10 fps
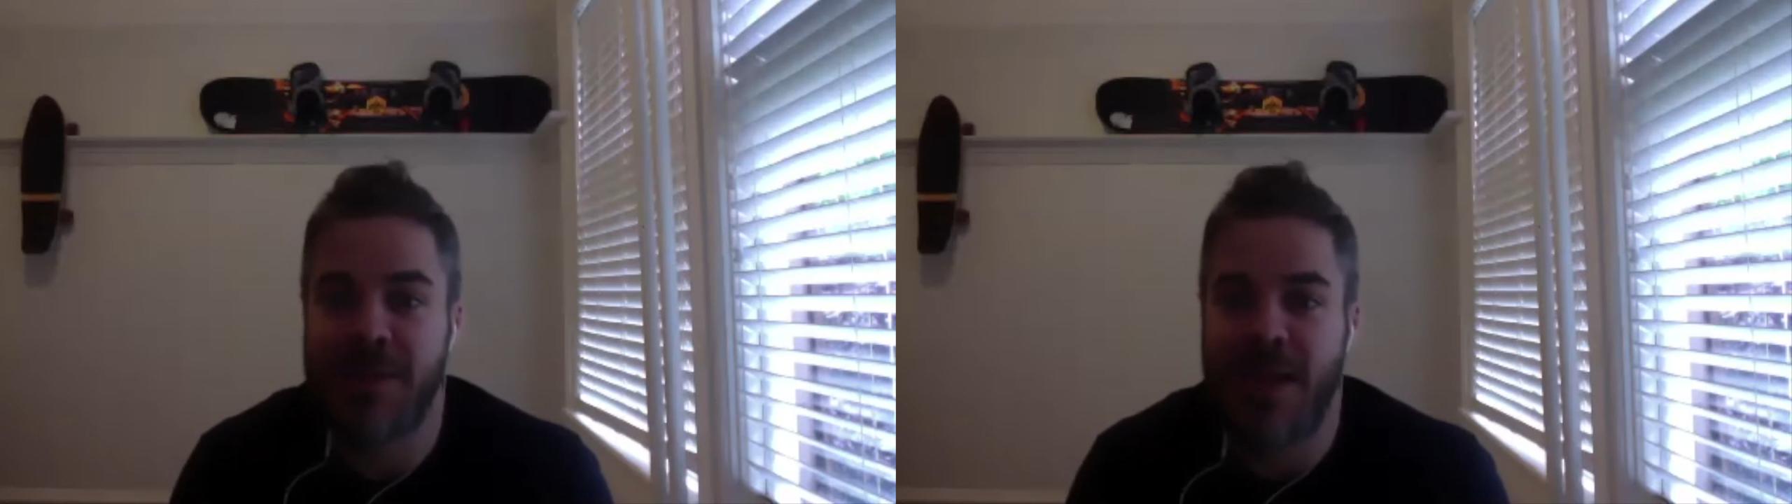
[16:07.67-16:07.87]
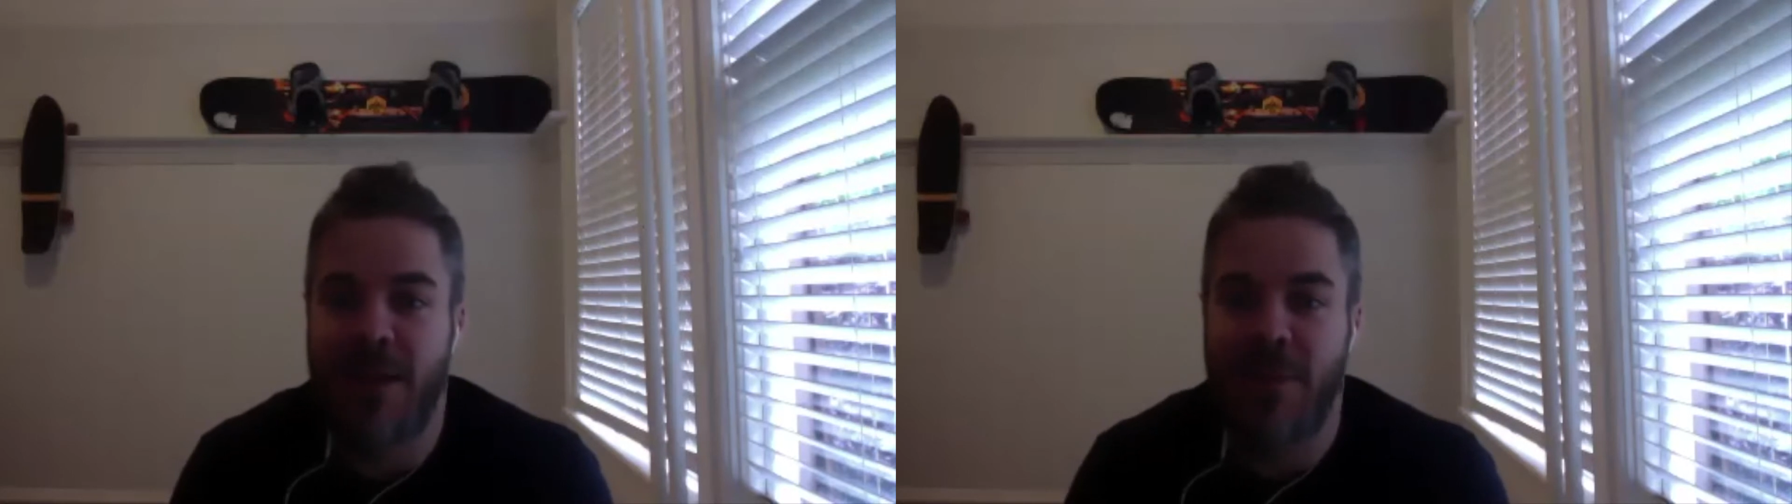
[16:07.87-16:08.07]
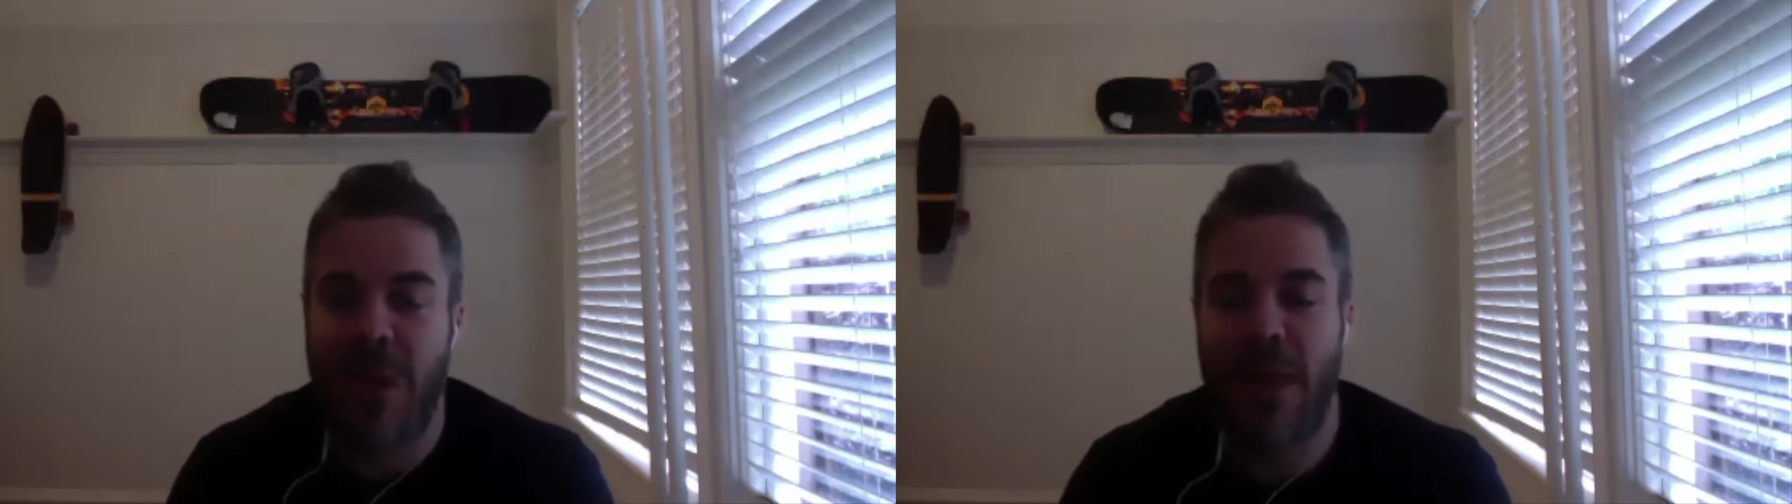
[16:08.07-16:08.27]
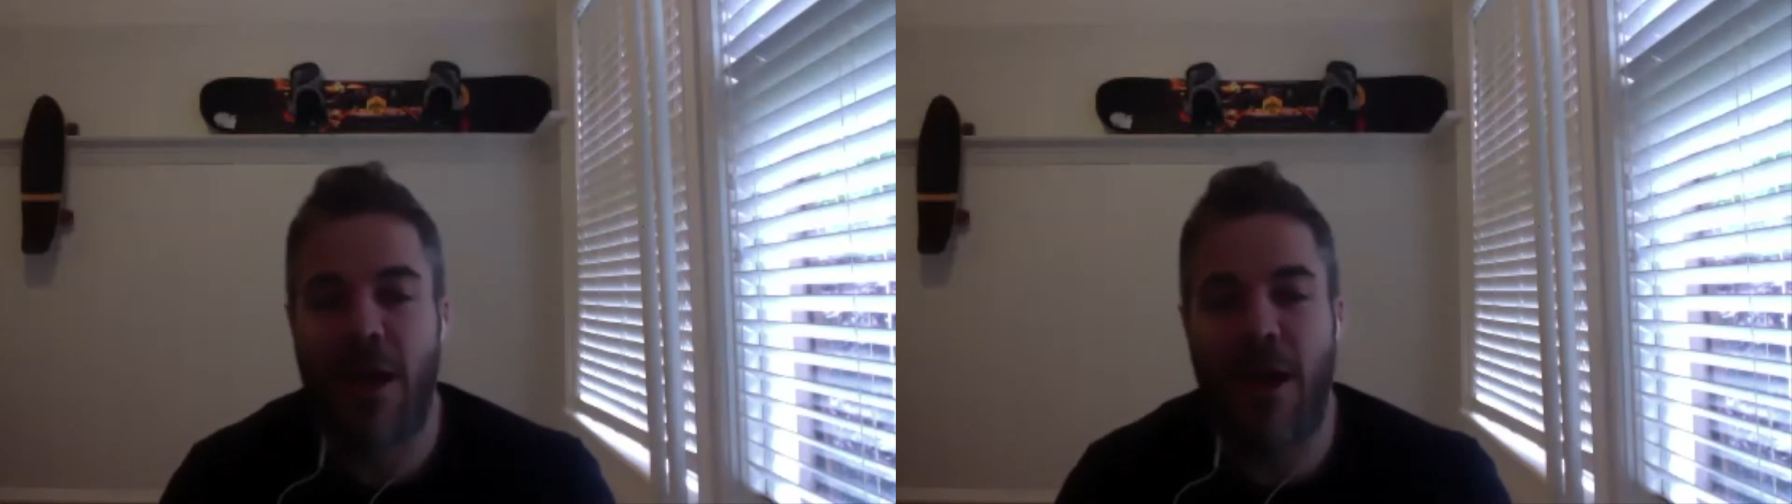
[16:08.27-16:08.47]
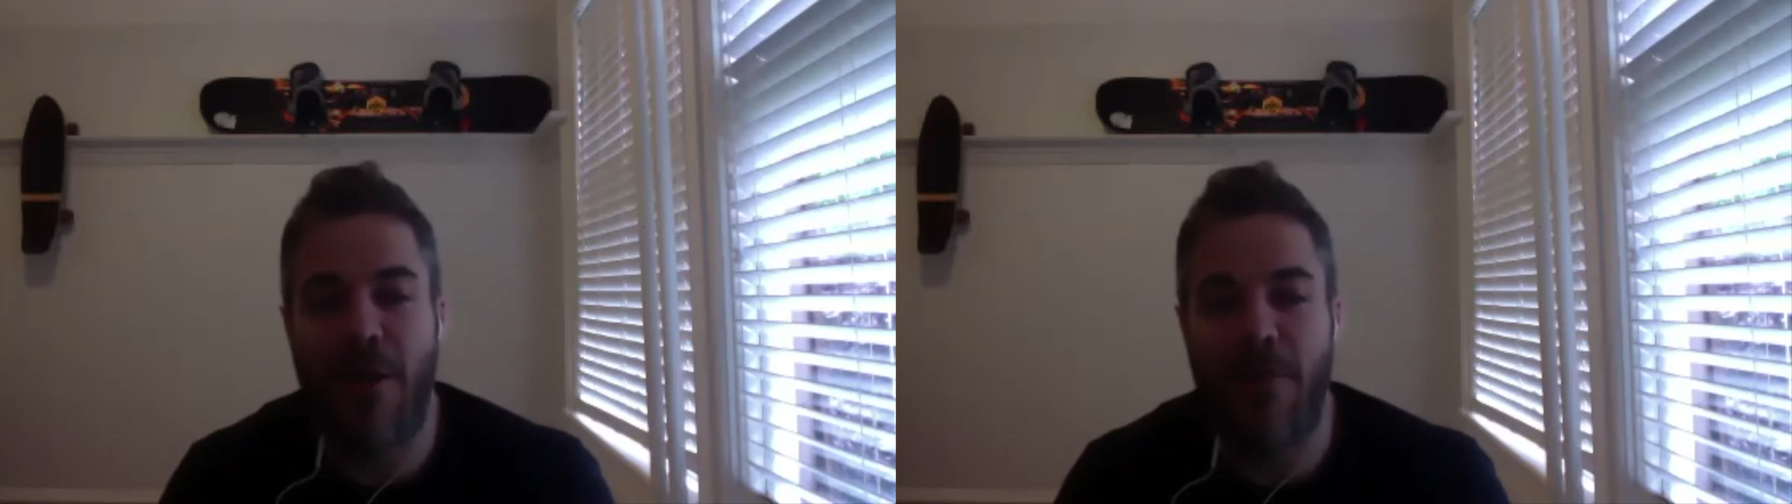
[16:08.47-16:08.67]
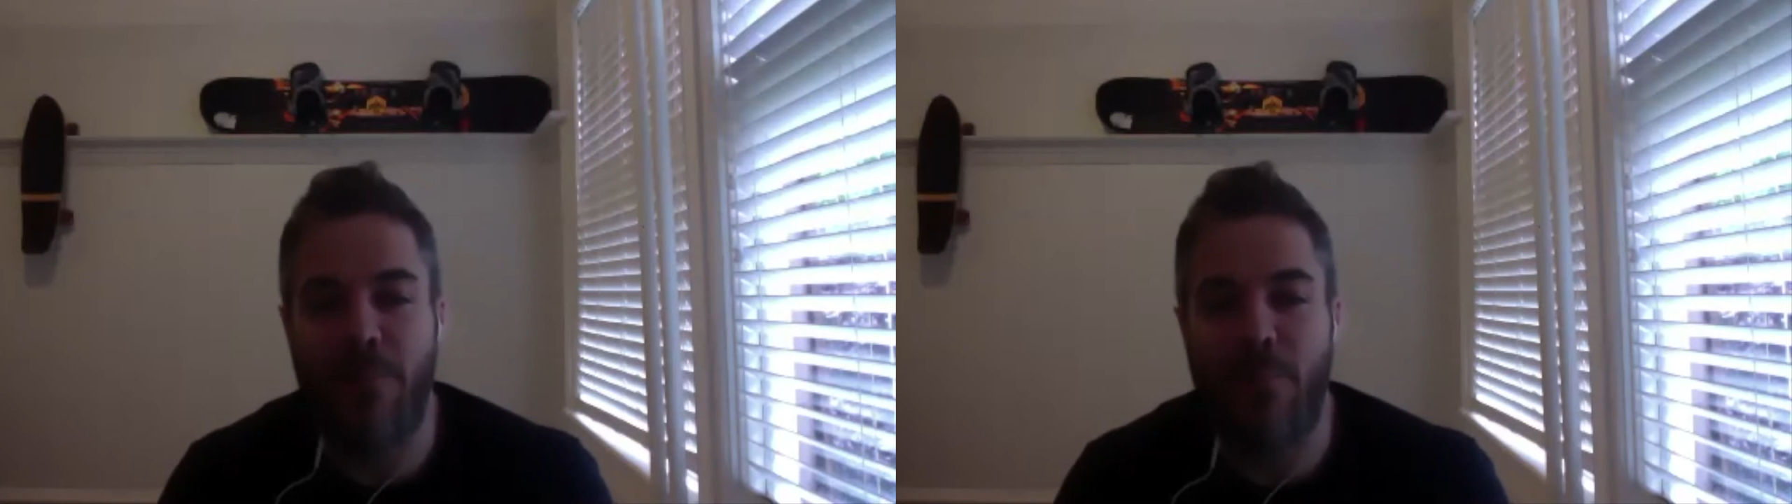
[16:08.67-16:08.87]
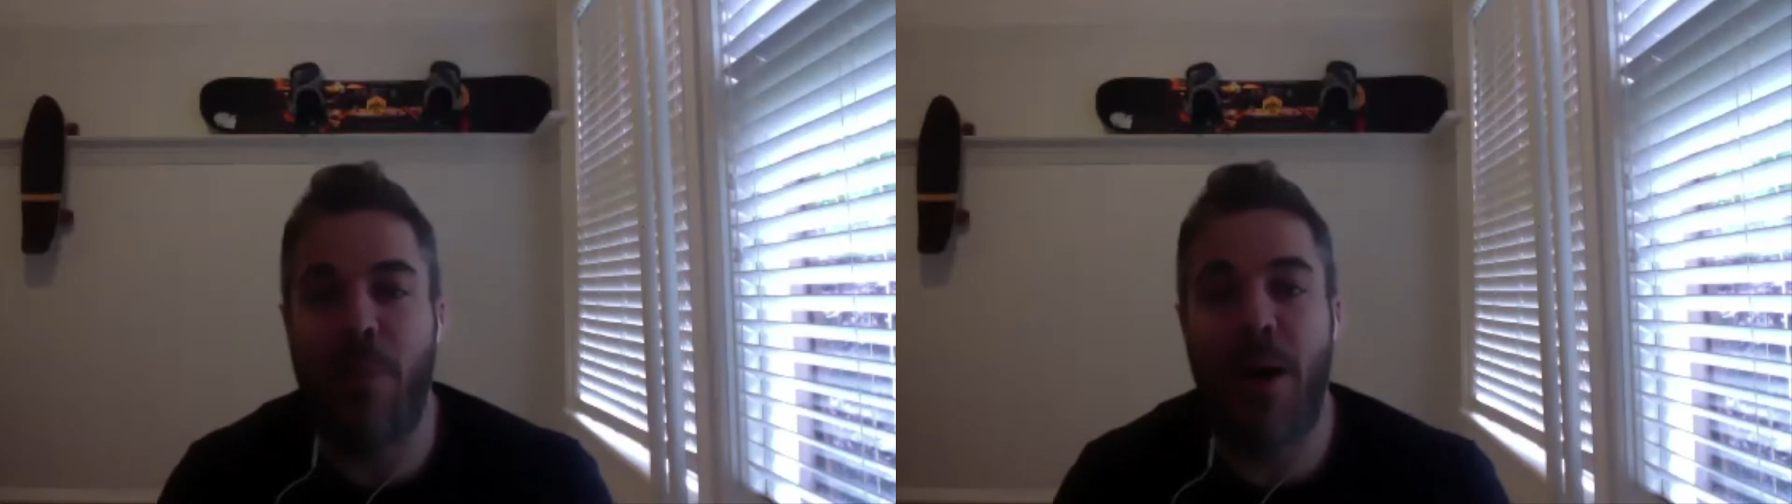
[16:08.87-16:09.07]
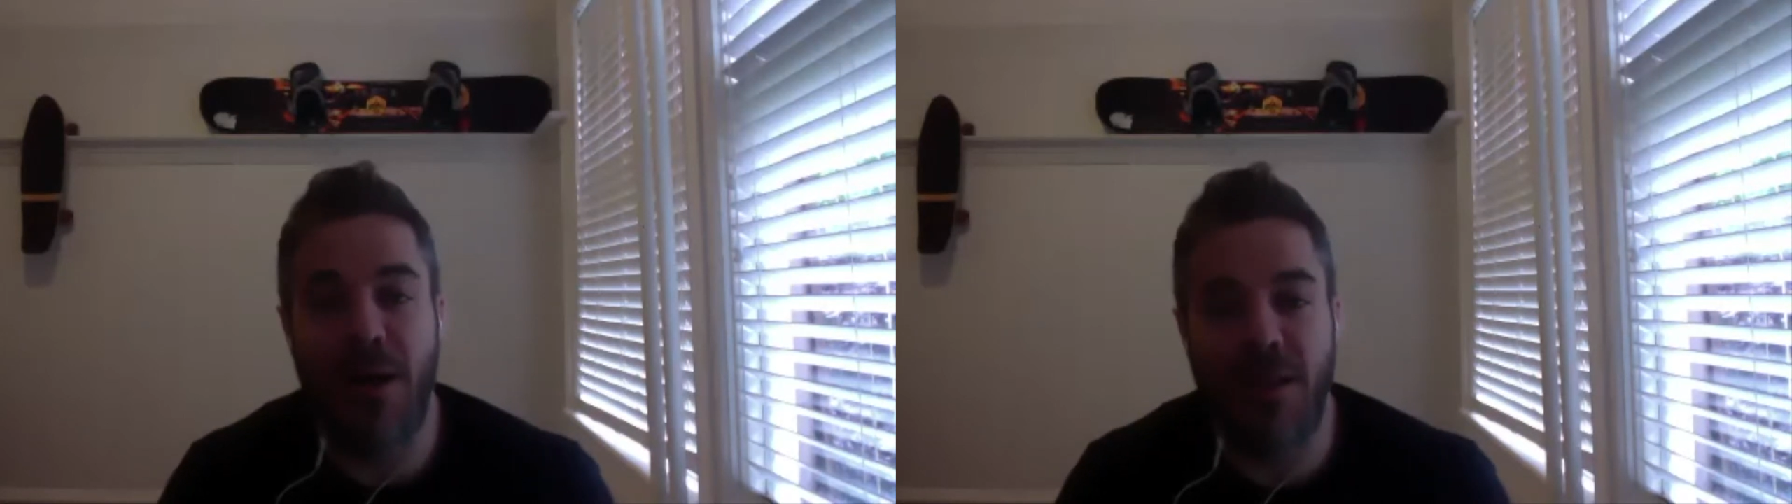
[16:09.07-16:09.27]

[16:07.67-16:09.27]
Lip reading: app. But